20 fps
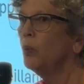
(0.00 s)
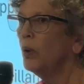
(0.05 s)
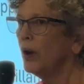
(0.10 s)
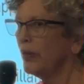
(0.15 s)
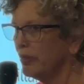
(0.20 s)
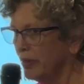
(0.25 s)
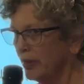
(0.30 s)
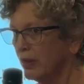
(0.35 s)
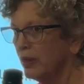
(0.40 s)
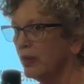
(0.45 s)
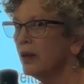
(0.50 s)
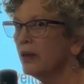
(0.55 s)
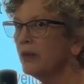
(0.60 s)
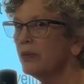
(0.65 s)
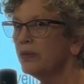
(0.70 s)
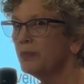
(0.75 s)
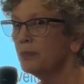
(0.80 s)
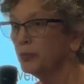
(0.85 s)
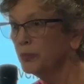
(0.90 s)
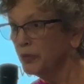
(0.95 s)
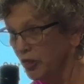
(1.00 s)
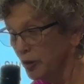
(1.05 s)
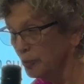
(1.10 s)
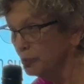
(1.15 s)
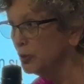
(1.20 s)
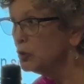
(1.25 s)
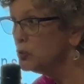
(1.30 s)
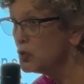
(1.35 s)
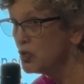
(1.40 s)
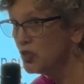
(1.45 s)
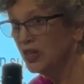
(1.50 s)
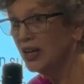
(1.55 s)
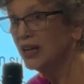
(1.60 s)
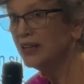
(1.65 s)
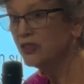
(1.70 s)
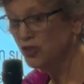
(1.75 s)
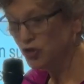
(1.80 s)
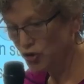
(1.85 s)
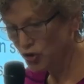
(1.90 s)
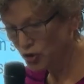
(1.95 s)
what the blue
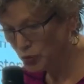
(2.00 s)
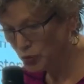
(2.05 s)
states